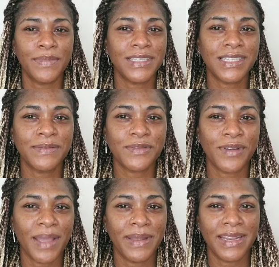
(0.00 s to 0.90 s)
Please
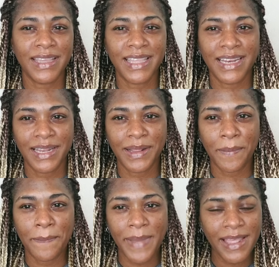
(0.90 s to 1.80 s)
subscribe and hit that little
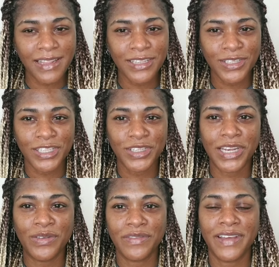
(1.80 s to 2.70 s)
bell so that you
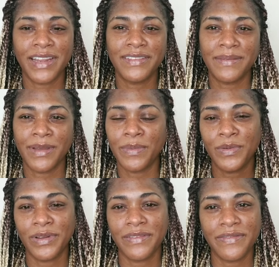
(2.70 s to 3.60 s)
get notified every time I
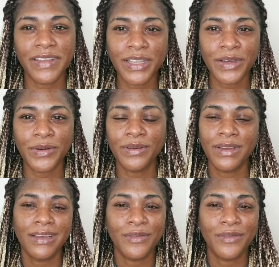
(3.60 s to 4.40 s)
upload a video.